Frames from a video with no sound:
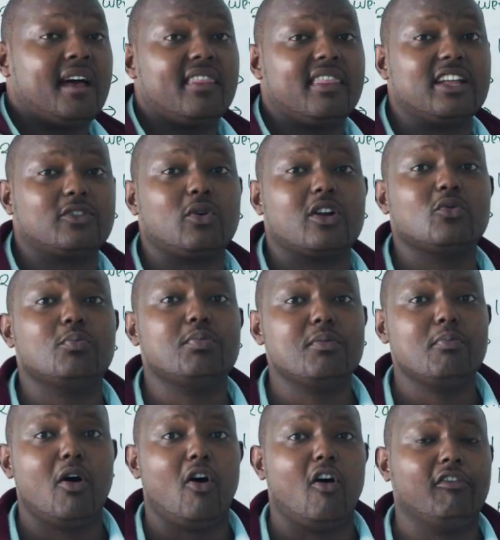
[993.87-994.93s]
that one will be
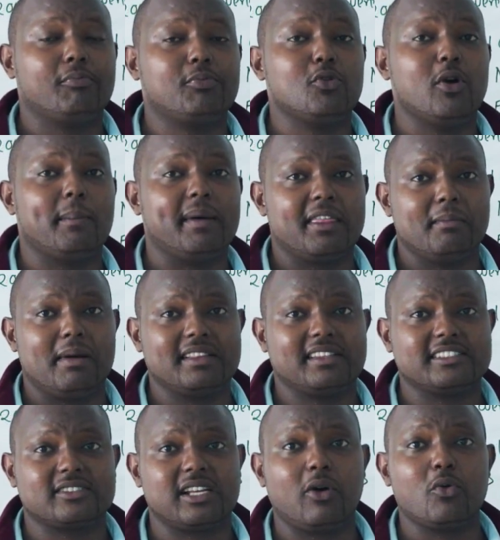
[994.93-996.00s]
more of pure
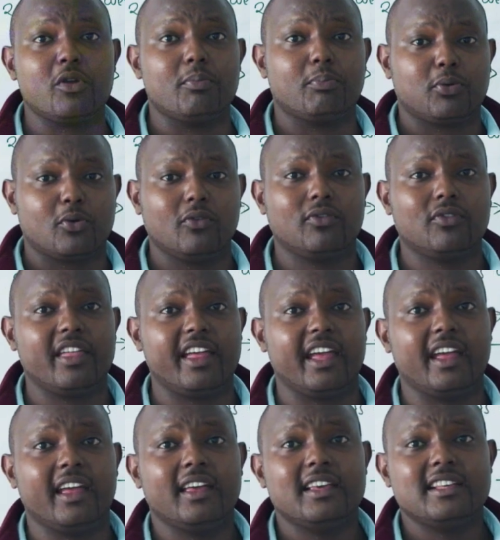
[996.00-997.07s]
mathematics, how we prove
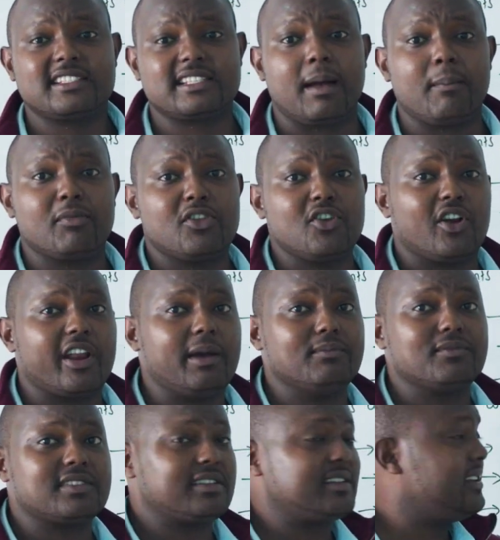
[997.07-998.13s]
some
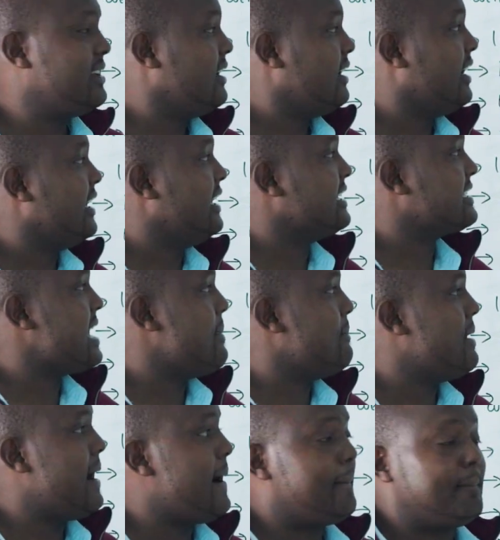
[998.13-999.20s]
theorems and
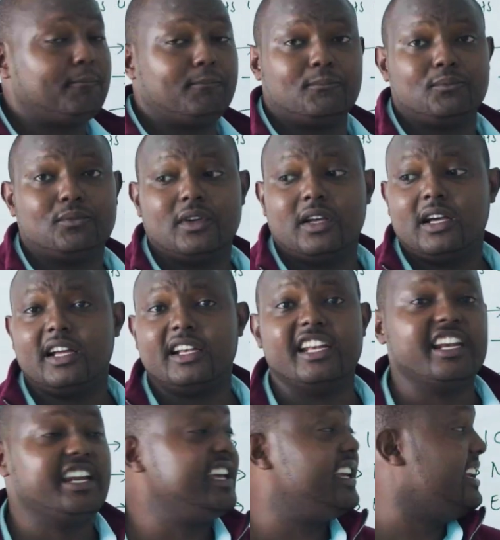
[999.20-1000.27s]
some
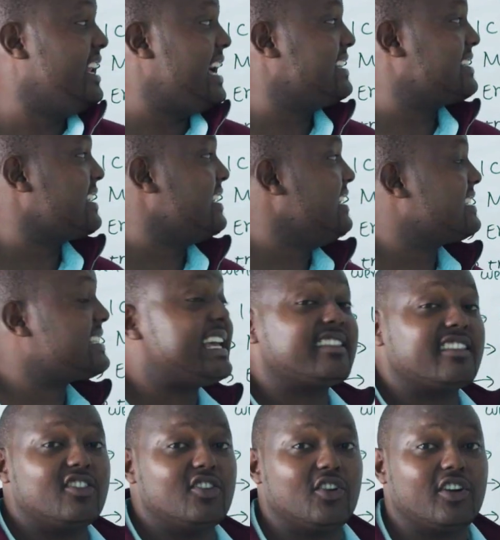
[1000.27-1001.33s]
in set
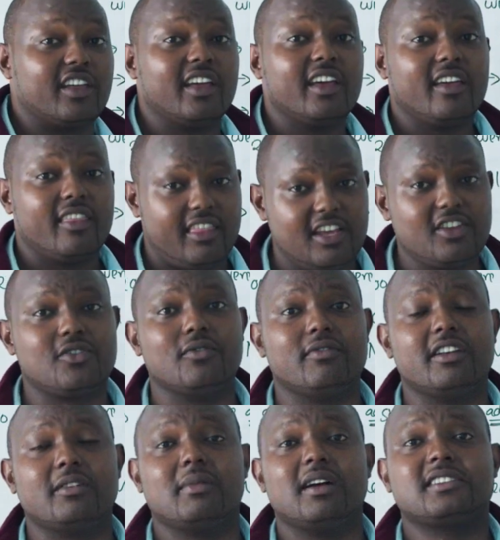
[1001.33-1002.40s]
theory. Thank you
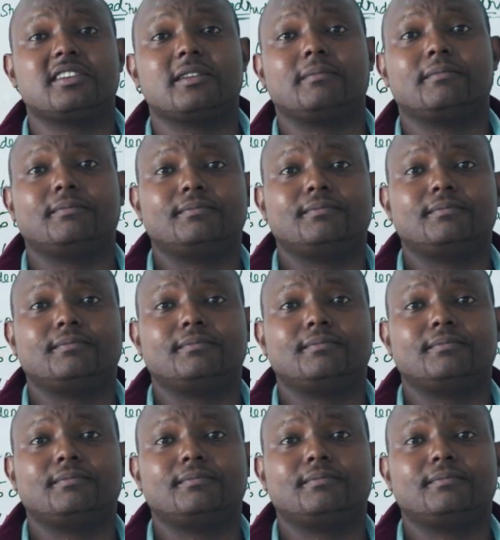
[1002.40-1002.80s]
very much.